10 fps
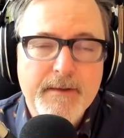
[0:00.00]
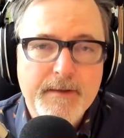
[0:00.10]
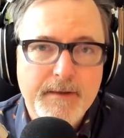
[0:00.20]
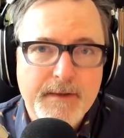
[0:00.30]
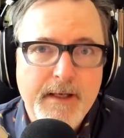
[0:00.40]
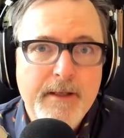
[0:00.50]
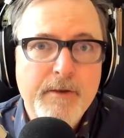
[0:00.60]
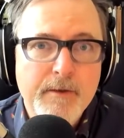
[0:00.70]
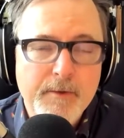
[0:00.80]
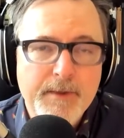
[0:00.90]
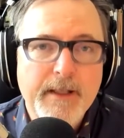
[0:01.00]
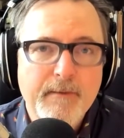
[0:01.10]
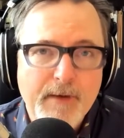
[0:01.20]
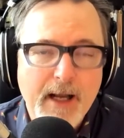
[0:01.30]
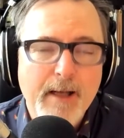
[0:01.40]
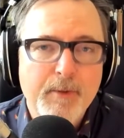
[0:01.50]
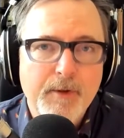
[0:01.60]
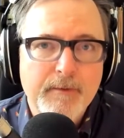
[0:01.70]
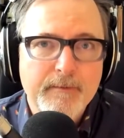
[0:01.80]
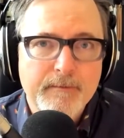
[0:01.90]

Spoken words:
succeed, you need a viable,